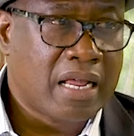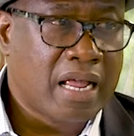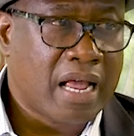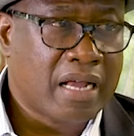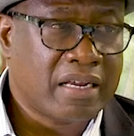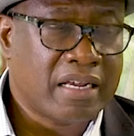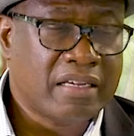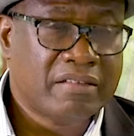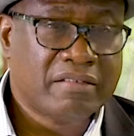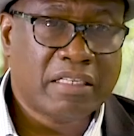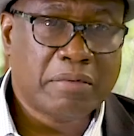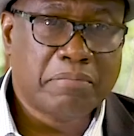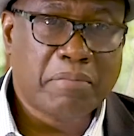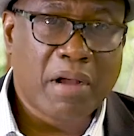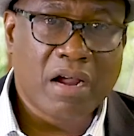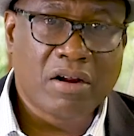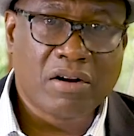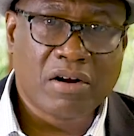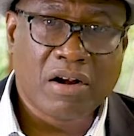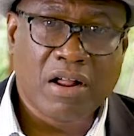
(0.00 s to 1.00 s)
against the
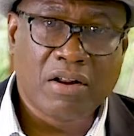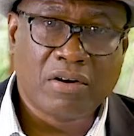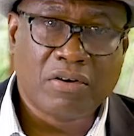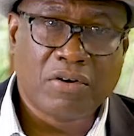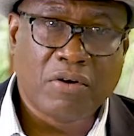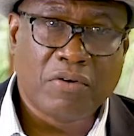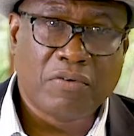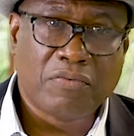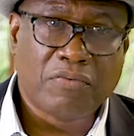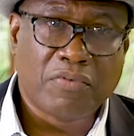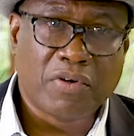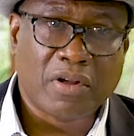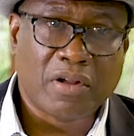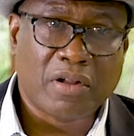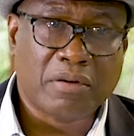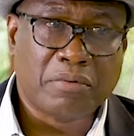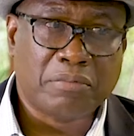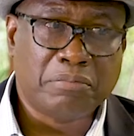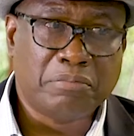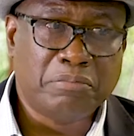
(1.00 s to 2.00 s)
background
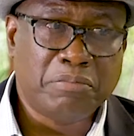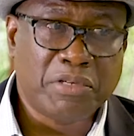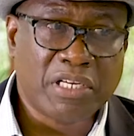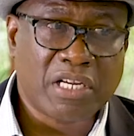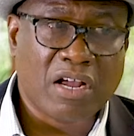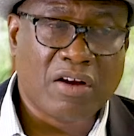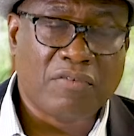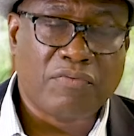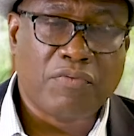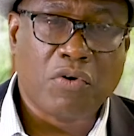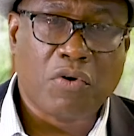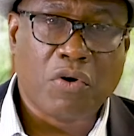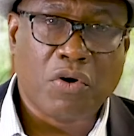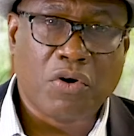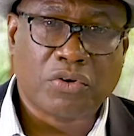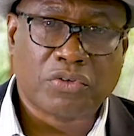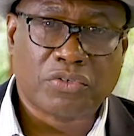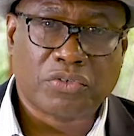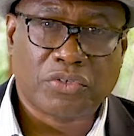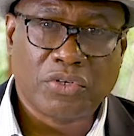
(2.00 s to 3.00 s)
of bigger
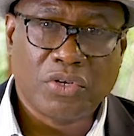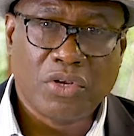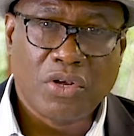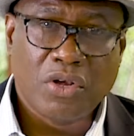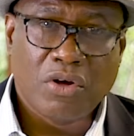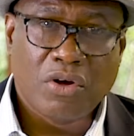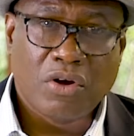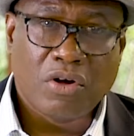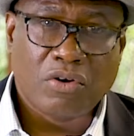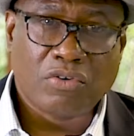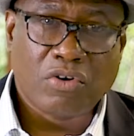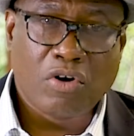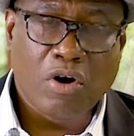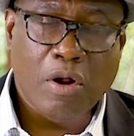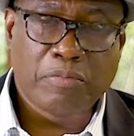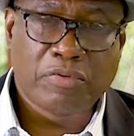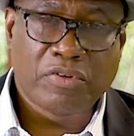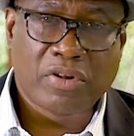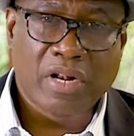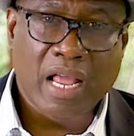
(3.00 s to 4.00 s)
focus on
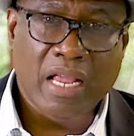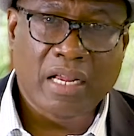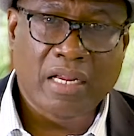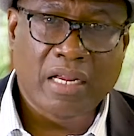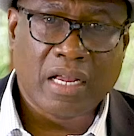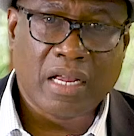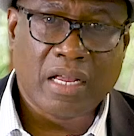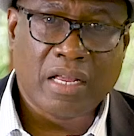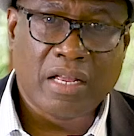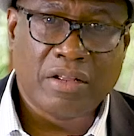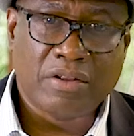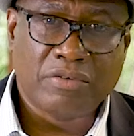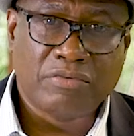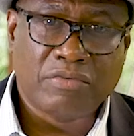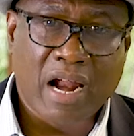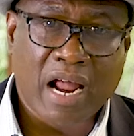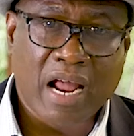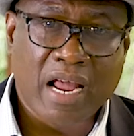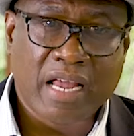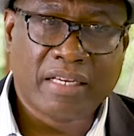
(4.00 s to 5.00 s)
crops like
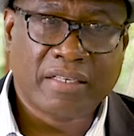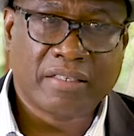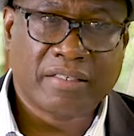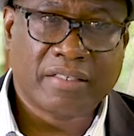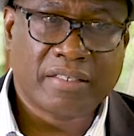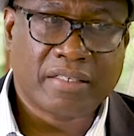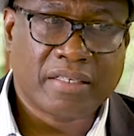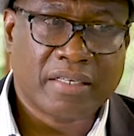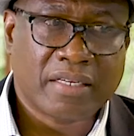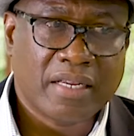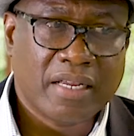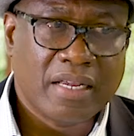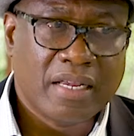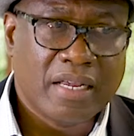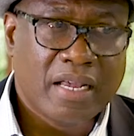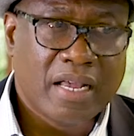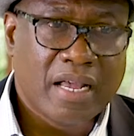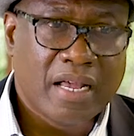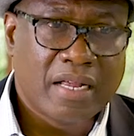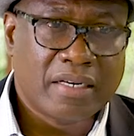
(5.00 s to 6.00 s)
rice
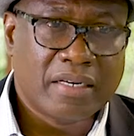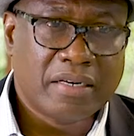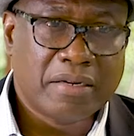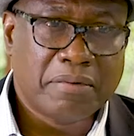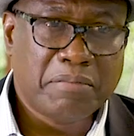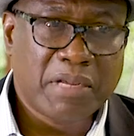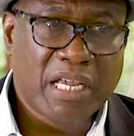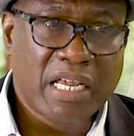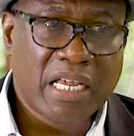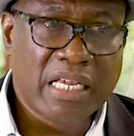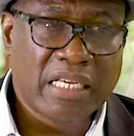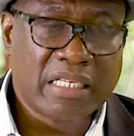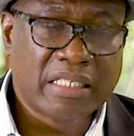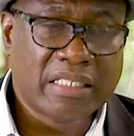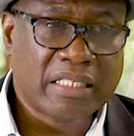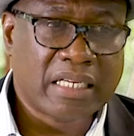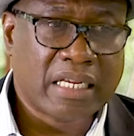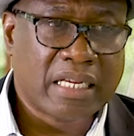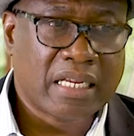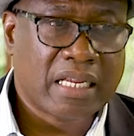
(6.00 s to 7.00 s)
and
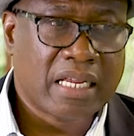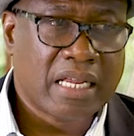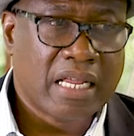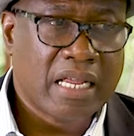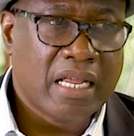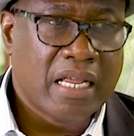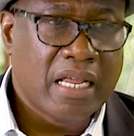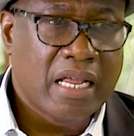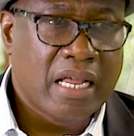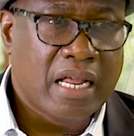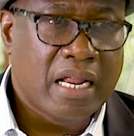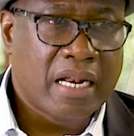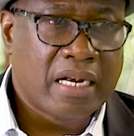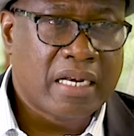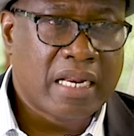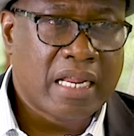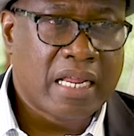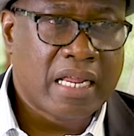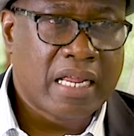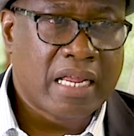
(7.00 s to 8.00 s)
maize.
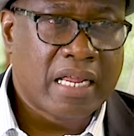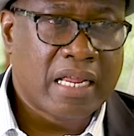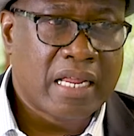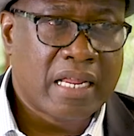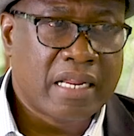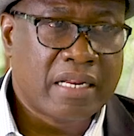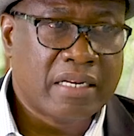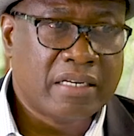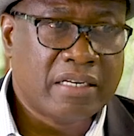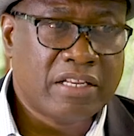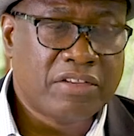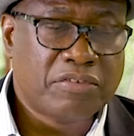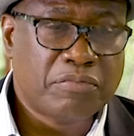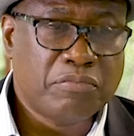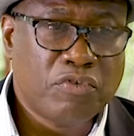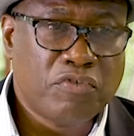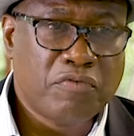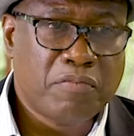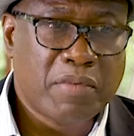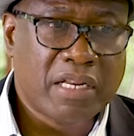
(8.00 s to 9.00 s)
And this
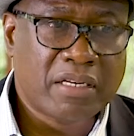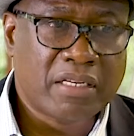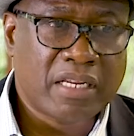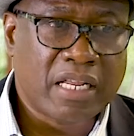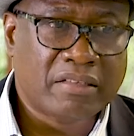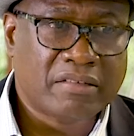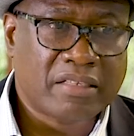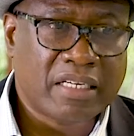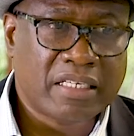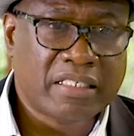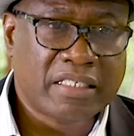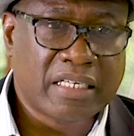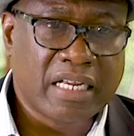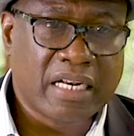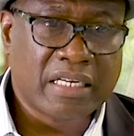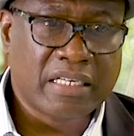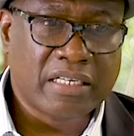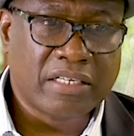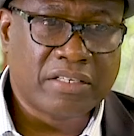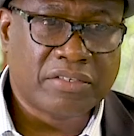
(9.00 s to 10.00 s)
movement
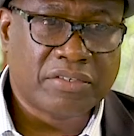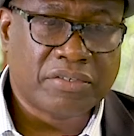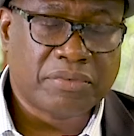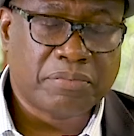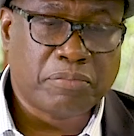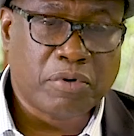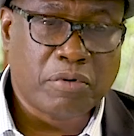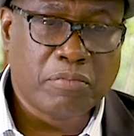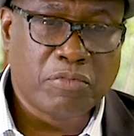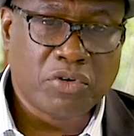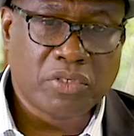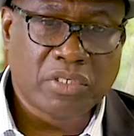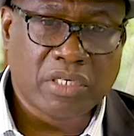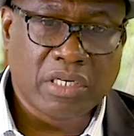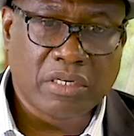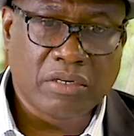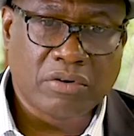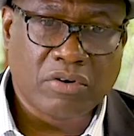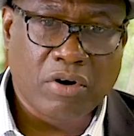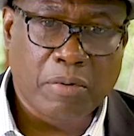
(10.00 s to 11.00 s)
essentially is
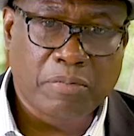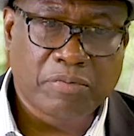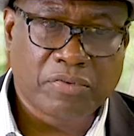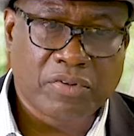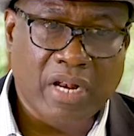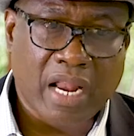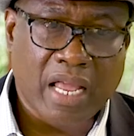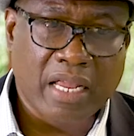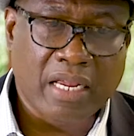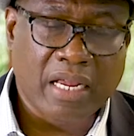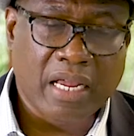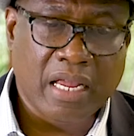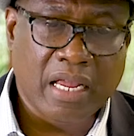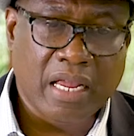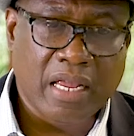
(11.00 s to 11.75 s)
promoting crops like